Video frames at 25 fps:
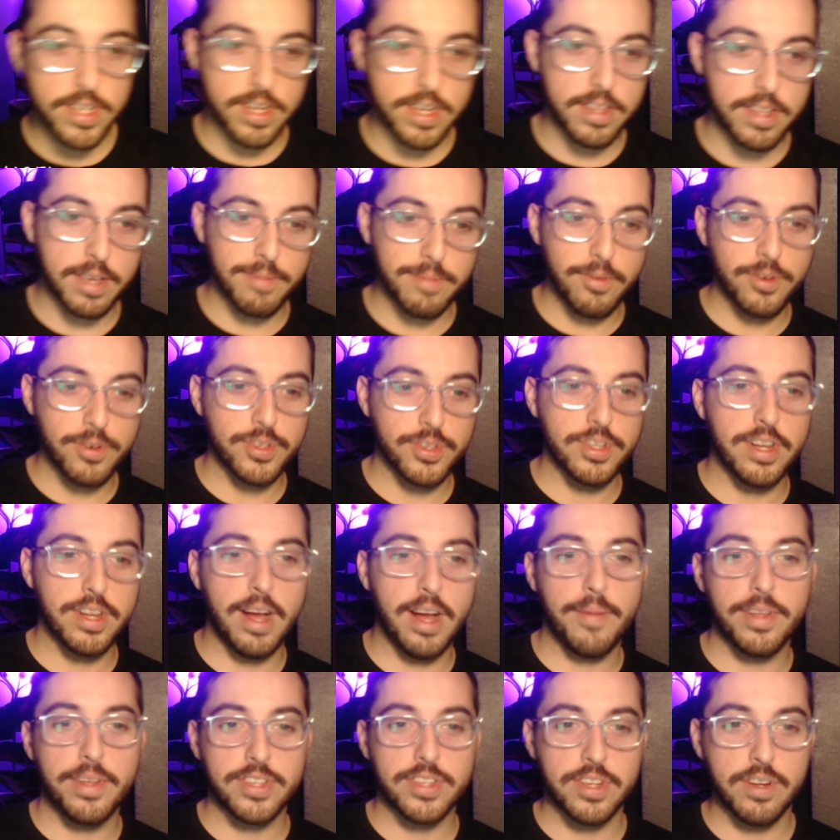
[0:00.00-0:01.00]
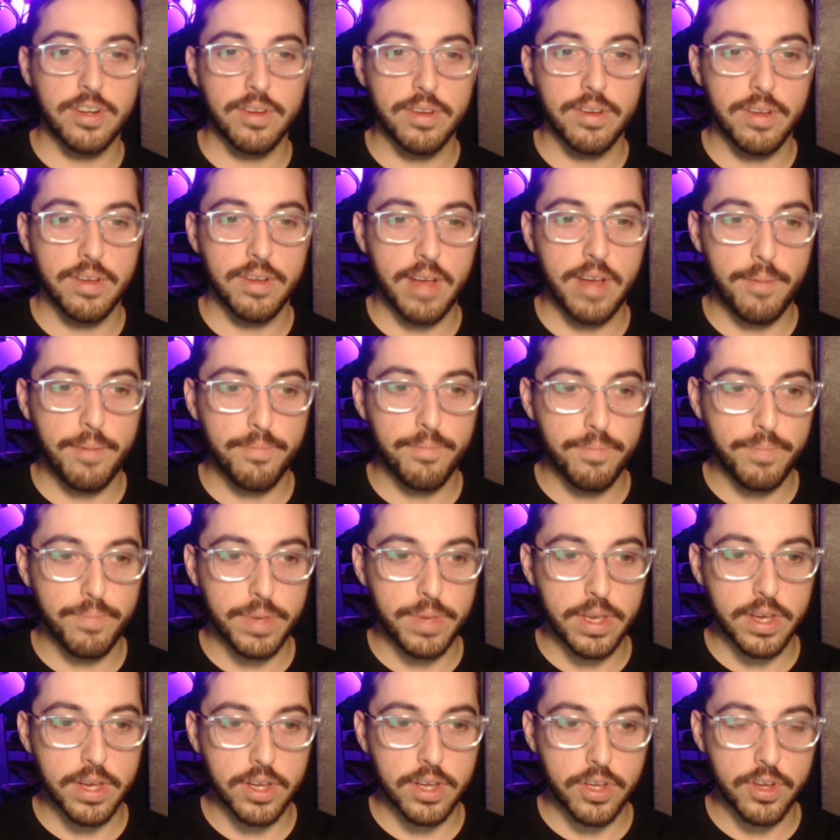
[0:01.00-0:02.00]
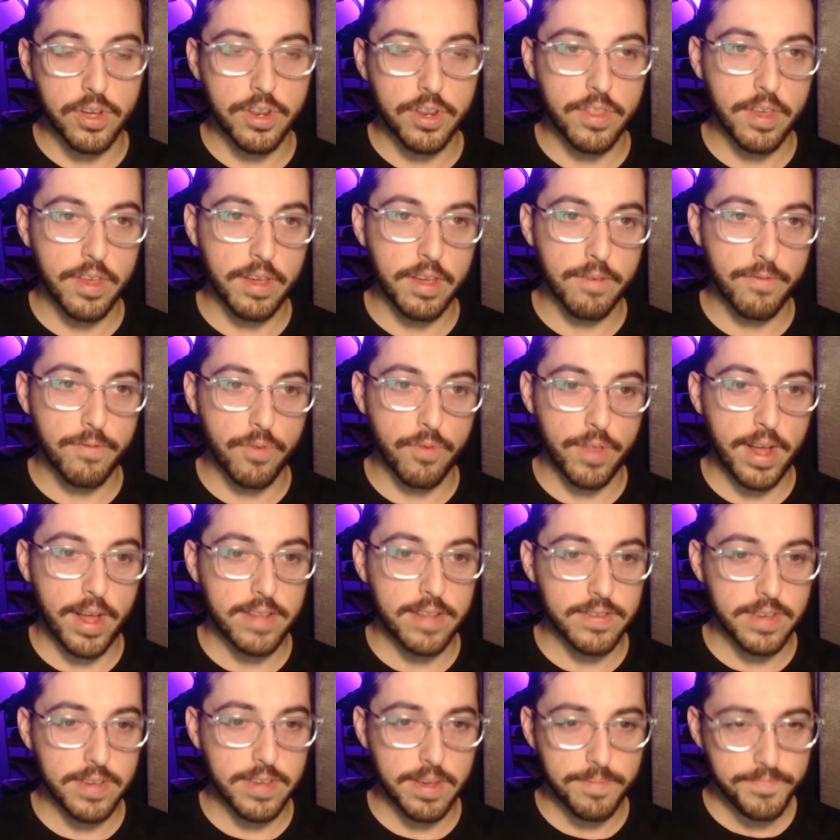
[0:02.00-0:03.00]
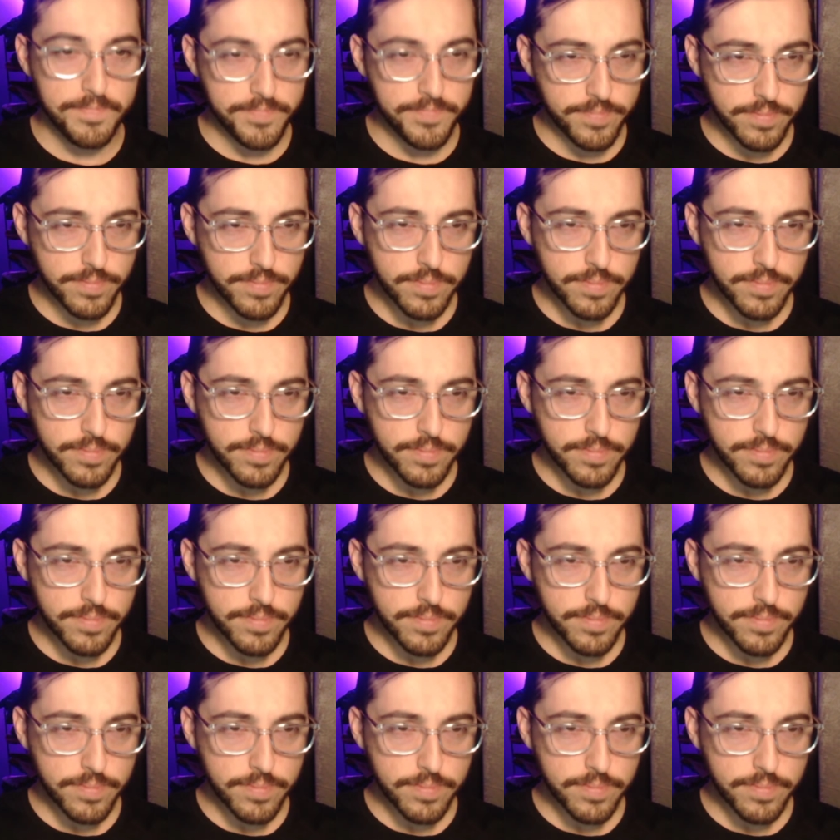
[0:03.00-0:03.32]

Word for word: think most of the time that's going to be a good thing for that team.